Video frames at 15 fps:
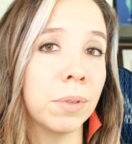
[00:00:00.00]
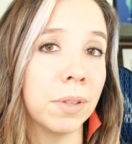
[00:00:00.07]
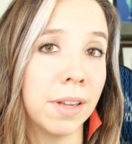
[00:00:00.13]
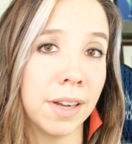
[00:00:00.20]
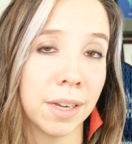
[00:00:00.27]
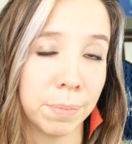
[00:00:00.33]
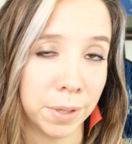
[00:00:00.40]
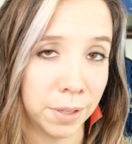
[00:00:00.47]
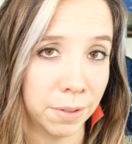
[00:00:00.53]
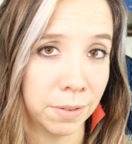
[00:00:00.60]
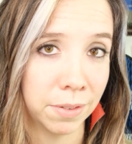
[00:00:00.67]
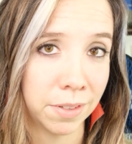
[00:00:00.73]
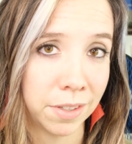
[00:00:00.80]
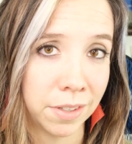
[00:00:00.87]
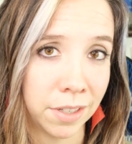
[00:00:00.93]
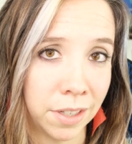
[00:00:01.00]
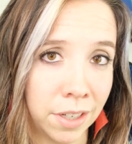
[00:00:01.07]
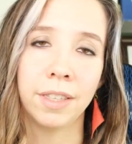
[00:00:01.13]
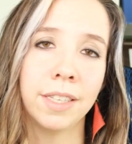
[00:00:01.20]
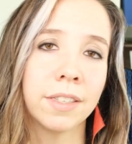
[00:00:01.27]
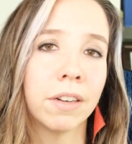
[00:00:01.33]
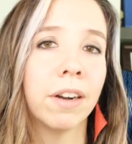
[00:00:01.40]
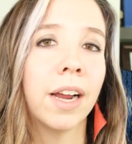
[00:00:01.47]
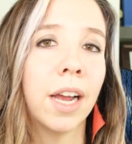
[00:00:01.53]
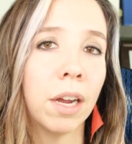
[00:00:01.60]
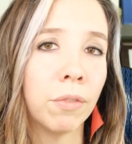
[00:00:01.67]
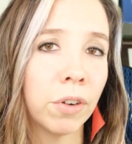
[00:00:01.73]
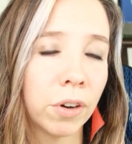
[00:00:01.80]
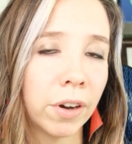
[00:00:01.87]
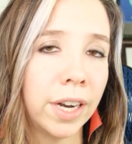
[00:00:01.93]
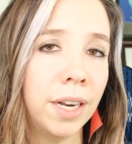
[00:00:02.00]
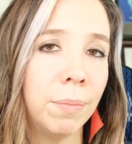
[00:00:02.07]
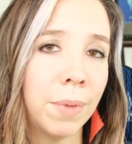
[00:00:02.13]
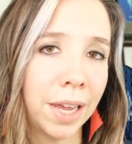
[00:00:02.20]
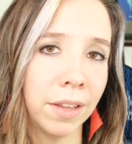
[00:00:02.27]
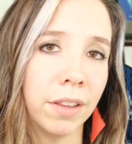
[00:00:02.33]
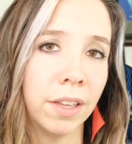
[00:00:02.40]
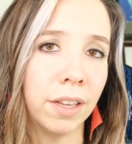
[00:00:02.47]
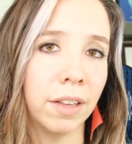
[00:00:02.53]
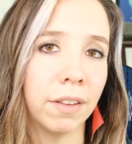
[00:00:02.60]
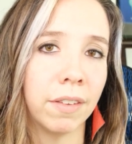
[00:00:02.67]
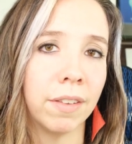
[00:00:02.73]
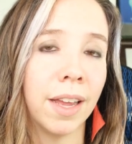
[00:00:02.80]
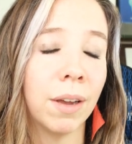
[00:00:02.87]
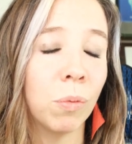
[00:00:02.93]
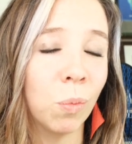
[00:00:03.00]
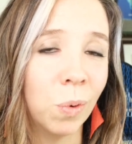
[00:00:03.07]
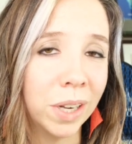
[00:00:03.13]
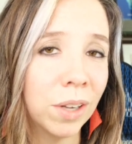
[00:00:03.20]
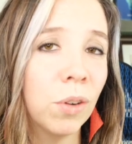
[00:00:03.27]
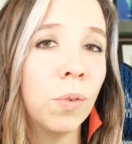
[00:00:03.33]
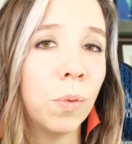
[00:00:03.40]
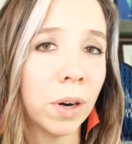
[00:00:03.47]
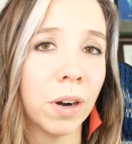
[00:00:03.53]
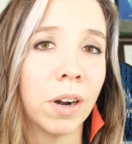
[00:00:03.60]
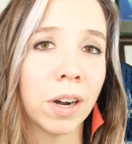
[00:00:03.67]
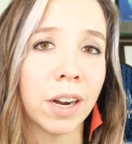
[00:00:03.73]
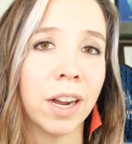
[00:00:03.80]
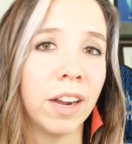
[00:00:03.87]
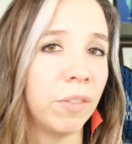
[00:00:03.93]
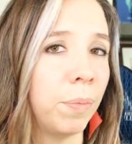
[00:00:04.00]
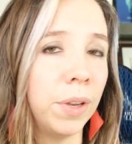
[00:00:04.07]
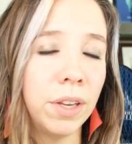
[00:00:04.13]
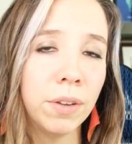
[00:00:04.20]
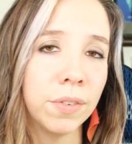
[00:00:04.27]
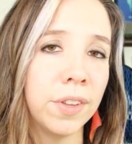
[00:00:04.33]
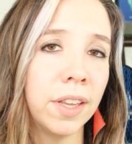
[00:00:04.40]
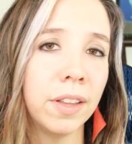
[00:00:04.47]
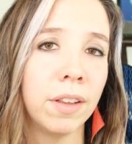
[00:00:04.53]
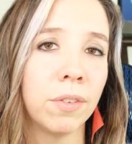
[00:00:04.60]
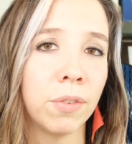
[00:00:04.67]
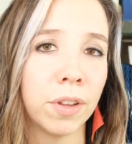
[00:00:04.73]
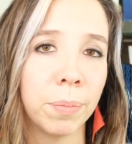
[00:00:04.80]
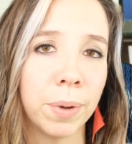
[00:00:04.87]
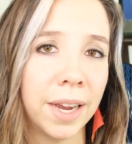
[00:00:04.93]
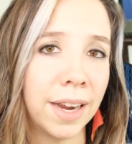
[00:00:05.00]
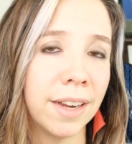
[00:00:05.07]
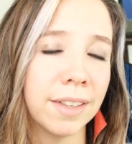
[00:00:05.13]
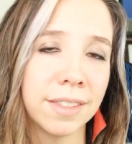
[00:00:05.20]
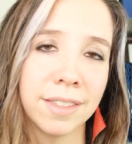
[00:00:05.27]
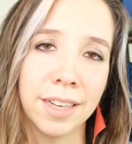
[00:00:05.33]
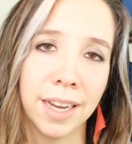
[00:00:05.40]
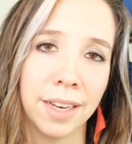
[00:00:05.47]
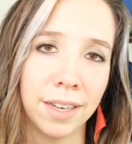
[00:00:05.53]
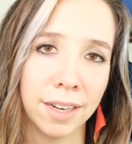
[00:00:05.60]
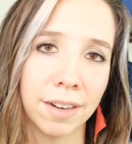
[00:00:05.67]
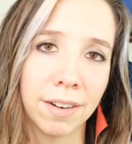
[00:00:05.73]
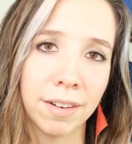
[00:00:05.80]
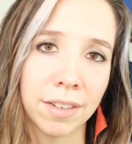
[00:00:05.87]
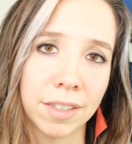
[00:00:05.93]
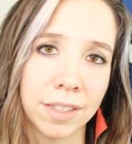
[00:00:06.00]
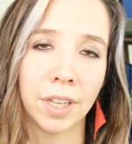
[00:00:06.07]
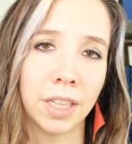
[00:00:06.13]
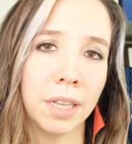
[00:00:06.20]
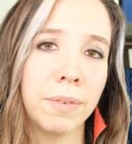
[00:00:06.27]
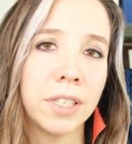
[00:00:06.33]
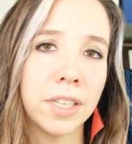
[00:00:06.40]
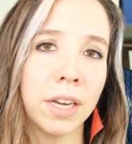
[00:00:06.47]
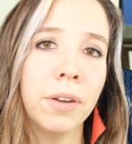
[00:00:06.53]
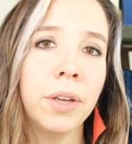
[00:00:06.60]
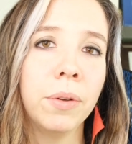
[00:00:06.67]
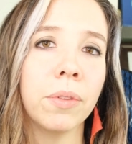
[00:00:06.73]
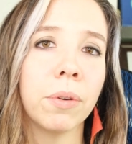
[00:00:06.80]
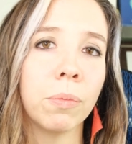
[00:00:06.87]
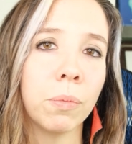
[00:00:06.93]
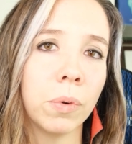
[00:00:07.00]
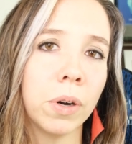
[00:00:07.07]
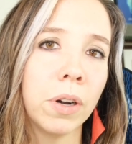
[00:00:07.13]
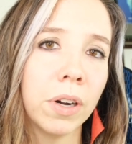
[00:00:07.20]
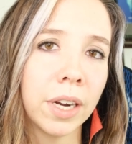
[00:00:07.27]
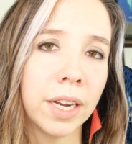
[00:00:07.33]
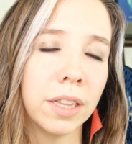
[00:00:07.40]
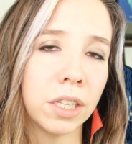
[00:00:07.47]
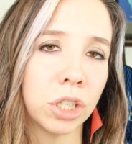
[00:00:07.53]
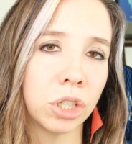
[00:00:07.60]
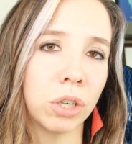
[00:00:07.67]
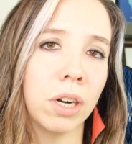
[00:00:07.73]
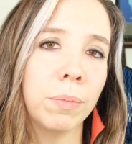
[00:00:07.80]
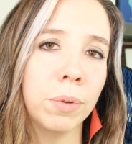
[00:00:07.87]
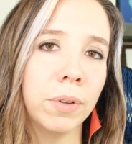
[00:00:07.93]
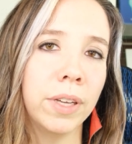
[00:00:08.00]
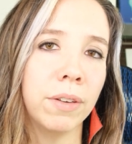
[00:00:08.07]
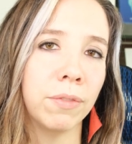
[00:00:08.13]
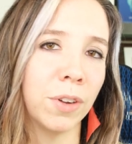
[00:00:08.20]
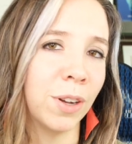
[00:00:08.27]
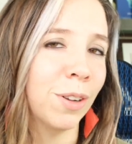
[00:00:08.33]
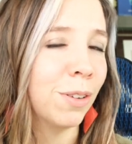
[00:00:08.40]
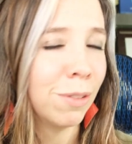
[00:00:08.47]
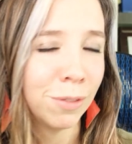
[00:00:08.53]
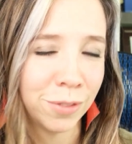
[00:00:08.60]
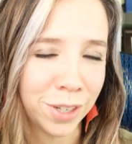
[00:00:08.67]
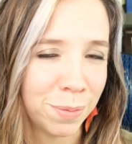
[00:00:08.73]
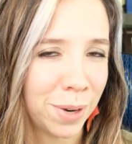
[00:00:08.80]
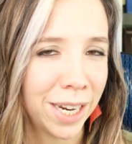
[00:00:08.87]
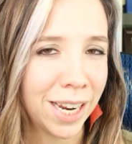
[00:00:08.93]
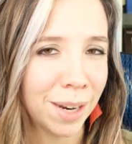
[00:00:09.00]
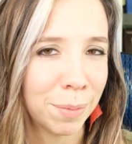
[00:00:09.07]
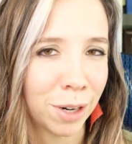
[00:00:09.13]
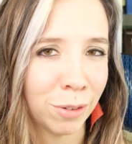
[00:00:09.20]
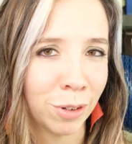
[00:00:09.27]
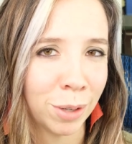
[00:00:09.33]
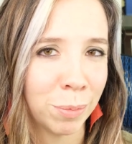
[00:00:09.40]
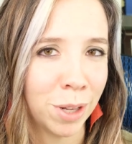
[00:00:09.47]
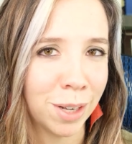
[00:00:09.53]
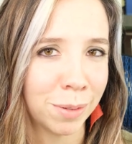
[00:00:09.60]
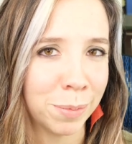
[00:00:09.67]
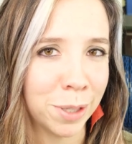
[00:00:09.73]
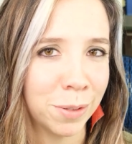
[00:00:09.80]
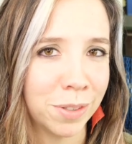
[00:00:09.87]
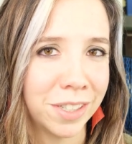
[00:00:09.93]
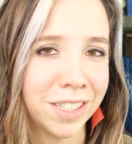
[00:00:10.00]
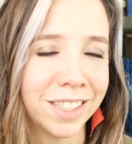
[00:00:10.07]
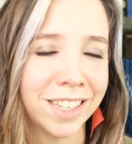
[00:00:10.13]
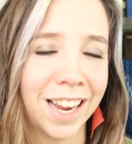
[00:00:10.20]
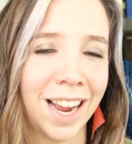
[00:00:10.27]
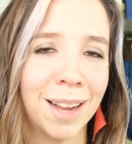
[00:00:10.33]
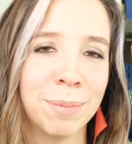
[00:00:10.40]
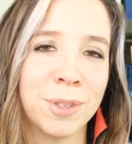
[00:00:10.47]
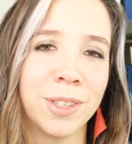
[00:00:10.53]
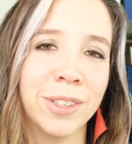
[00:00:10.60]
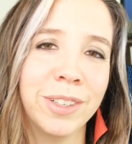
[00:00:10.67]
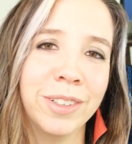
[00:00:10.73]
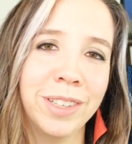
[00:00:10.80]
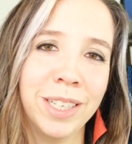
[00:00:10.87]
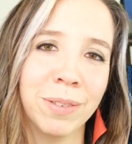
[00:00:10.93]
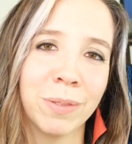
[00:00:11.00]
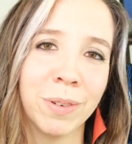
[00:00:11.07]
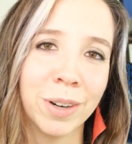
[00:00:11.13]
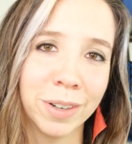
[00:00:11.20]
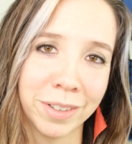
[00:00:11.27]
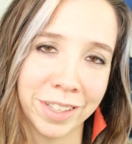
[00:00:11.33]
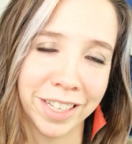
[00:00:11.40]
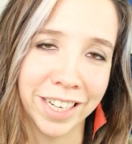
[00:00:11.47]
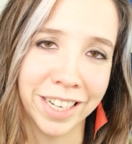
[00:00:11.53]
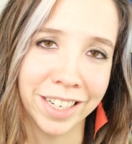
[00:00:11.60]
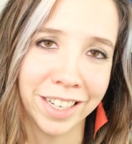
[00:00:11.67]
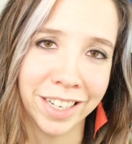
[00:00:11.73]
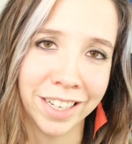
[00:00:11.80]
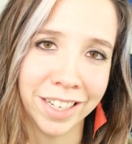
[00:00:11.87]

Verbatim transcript: blog post. These are evergreen methods that will work. I've been using these for the past 10 years. And let me tell you, the work and the trouble involved in making a perfect blog post is absolutely worth it,